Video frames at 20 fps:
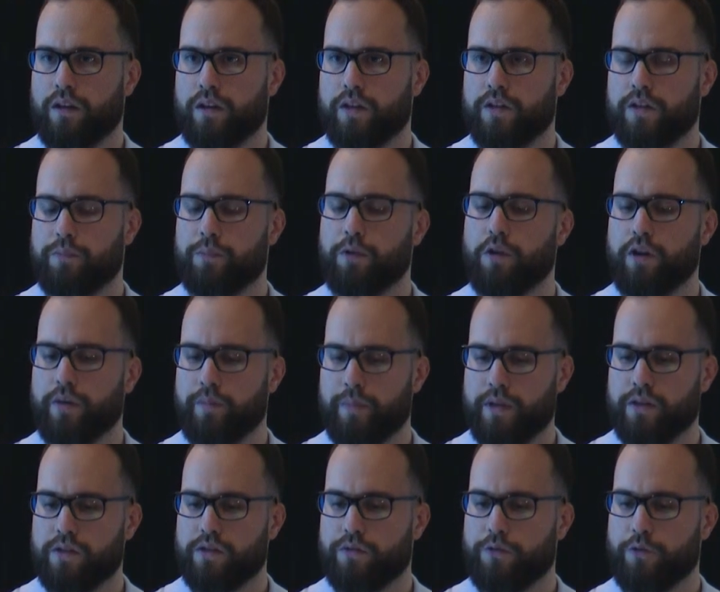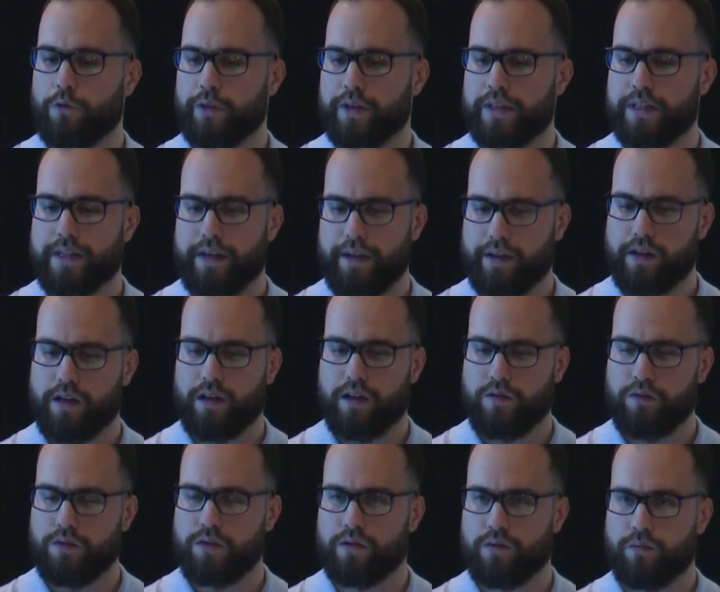deployment for the
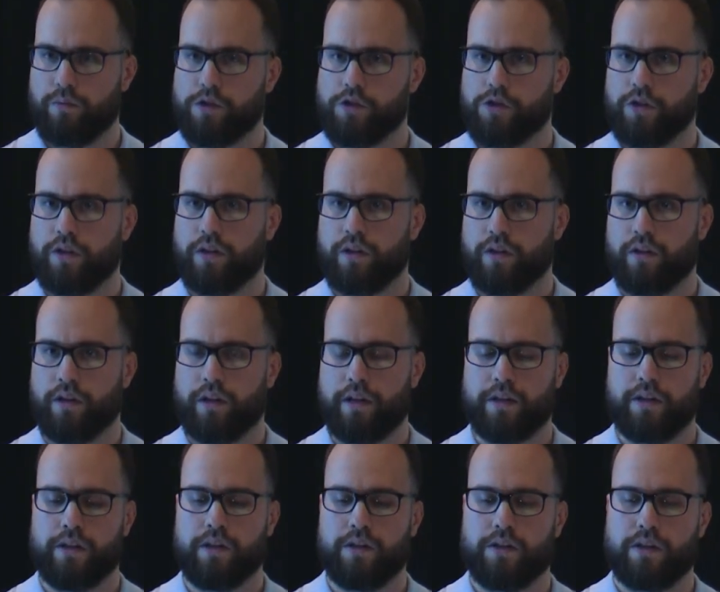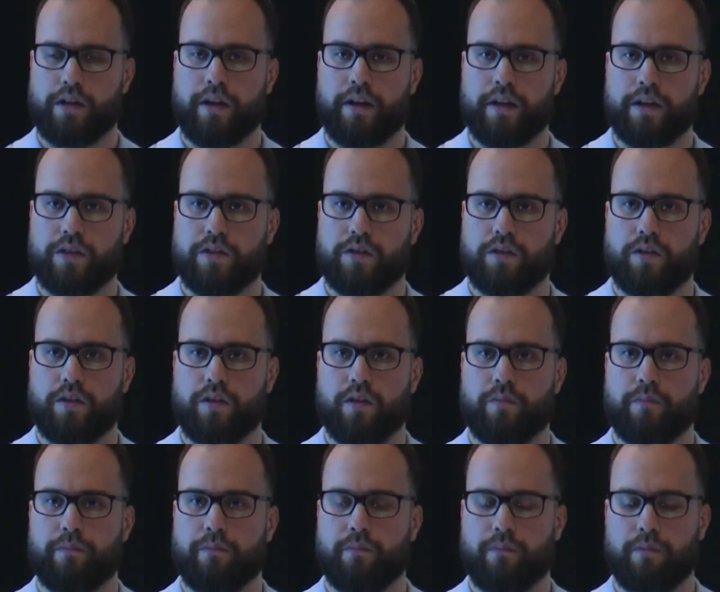Stakehouse, which is, as
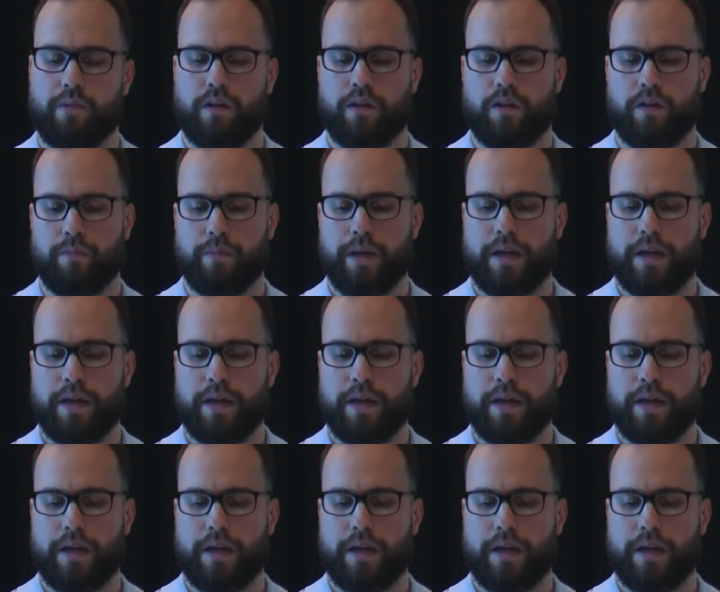Matt